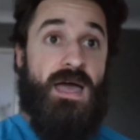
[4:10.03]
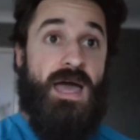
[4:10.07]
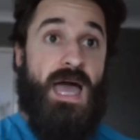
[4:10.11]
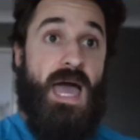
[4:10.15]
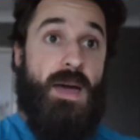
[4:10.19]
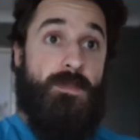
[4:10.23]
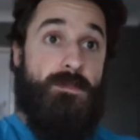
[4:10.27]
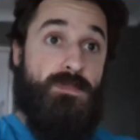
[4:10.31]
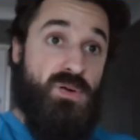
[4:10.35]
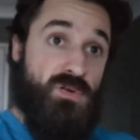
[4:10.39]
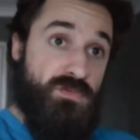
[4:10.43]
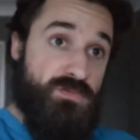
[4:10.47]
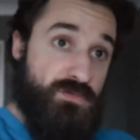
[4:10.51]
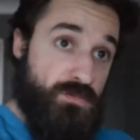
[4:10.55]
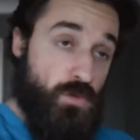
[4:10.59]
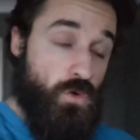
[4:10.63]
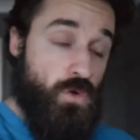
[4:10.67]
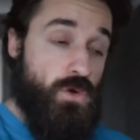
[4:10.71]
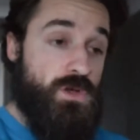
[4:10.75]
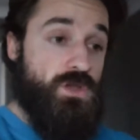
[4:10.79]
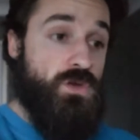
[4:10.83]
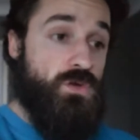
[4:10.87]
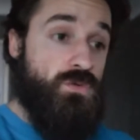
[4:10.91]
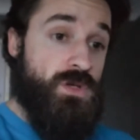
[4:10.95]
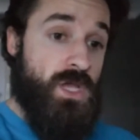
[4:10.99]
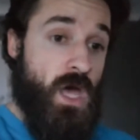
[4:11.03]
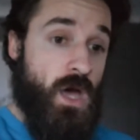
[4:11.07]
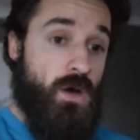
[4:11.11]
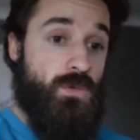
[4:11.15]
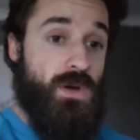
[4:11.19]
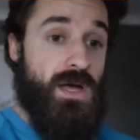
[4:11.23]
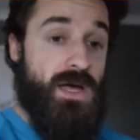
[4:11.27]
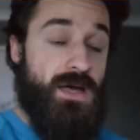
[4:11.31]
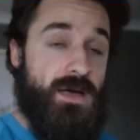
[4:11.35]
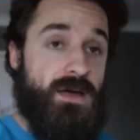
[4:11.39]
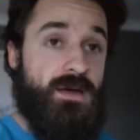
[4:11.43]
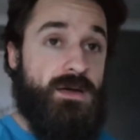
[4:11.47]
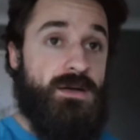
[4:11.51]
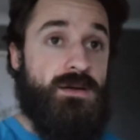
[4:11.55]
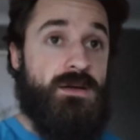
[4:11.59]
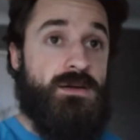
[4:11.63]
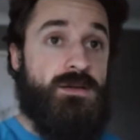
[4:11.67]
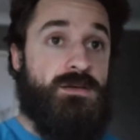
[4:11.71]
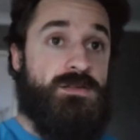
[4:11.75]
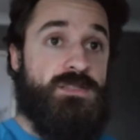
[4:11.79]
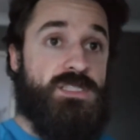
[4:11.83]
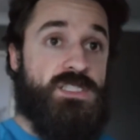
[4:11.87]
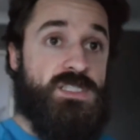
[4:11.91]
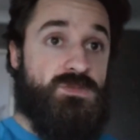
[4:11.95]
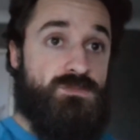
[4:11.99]
And before you know it,
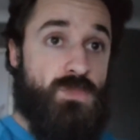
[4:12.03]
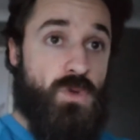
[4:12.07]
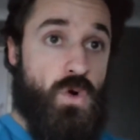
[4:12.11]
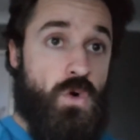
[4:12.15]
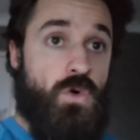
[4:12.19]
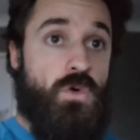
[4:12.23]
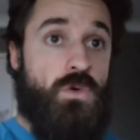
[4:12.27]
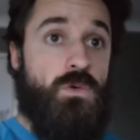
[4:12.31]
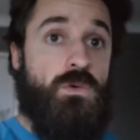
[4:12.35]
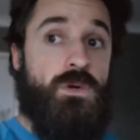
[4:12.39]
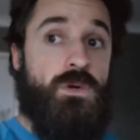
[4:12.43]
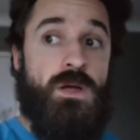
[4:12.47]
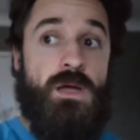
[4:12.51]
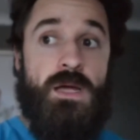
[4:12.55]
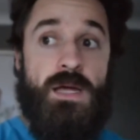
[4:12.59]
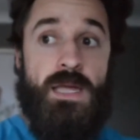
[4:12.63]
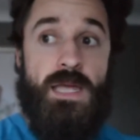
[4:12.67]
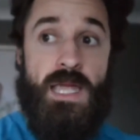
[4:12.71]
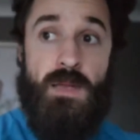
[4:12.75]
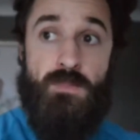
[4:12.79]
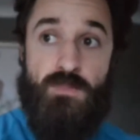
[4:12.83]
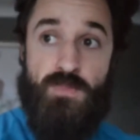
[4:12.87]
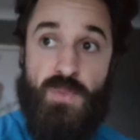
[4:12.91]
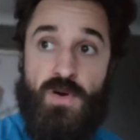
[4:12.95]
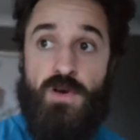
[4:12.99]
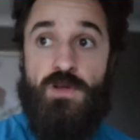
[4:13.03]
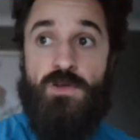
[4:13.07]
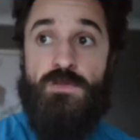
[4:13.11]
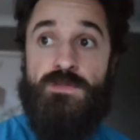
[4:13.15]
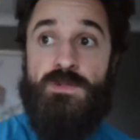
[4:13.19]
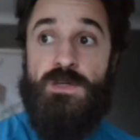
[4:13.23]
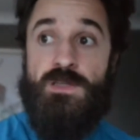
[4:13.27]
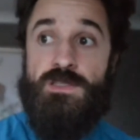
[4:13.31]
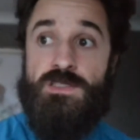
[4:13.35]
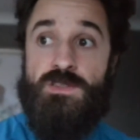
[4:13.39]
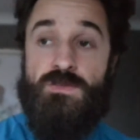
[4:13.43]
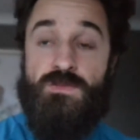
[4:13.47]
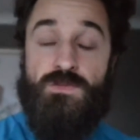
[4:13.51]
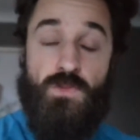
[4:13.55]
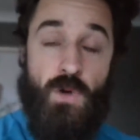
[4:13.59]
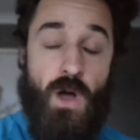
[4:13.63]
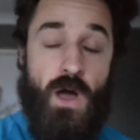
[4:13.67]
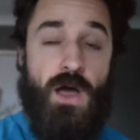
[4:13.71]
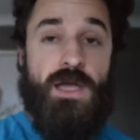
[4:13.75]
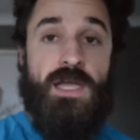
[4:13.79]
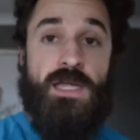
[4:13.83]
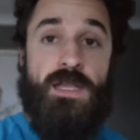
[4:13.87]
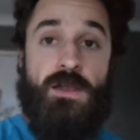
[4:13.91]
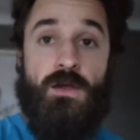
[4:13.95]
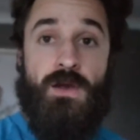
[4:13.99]
small improvements of
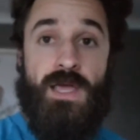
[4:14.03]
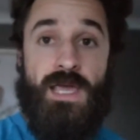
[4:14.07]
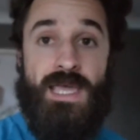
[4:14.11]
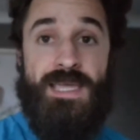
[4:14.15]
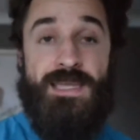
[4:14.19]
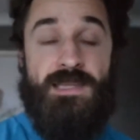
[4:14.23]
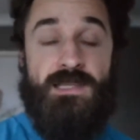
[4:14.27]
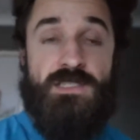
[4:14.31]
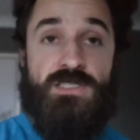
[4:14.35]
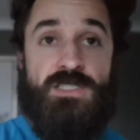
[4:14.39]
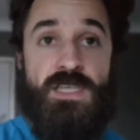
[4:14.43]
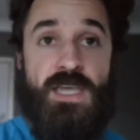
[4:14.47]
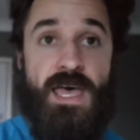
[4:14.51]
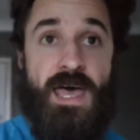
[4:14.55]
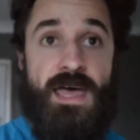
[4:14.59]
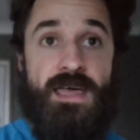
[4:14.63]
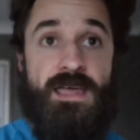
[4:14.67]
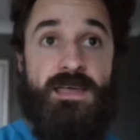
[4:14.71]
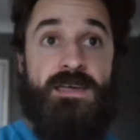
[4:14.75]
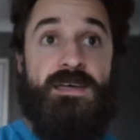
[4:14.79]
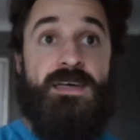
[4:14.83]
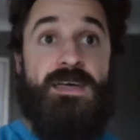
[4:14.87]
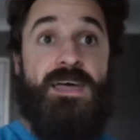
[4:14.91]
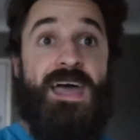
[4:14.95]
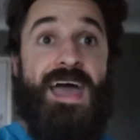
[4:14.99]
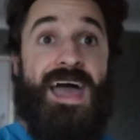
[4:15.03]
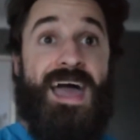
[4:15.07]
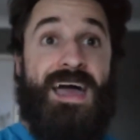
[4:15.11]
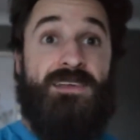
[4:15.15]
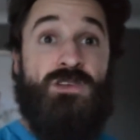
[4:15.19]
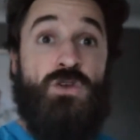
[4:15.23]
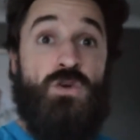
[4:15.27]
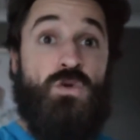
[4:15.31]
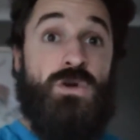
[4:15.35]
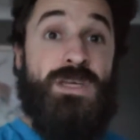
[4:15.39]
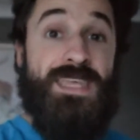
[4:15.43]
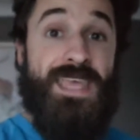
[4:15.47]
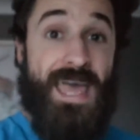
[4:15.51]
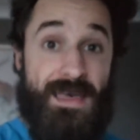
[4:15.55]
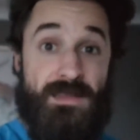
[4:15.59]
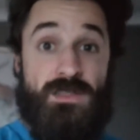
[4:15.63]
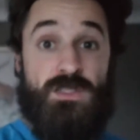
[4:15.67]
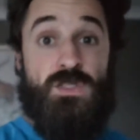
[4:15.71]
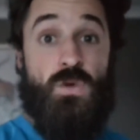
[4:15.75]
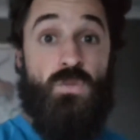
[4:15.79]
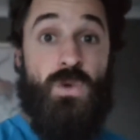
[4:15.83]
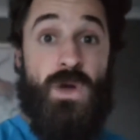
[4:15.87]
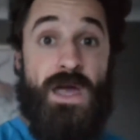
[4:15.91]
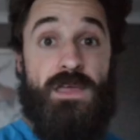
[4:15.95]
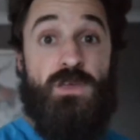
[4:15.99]
working on it each day, and you'll get
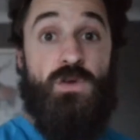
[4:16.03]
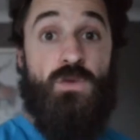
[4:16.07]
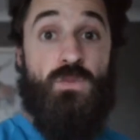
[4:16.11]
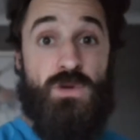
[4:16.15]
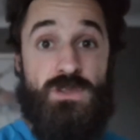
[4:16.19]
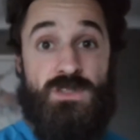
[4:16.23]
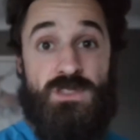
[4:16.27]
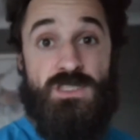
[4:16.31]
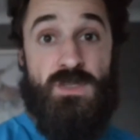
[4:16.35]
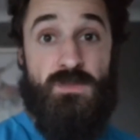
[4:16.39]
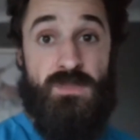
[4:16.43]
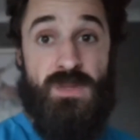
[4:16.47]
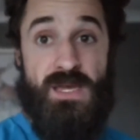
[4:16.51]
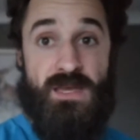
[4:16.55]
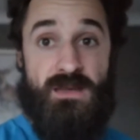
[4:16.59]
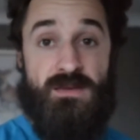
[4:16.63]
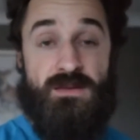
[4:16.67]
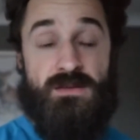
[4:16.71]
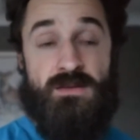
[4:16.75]
to where you want to be.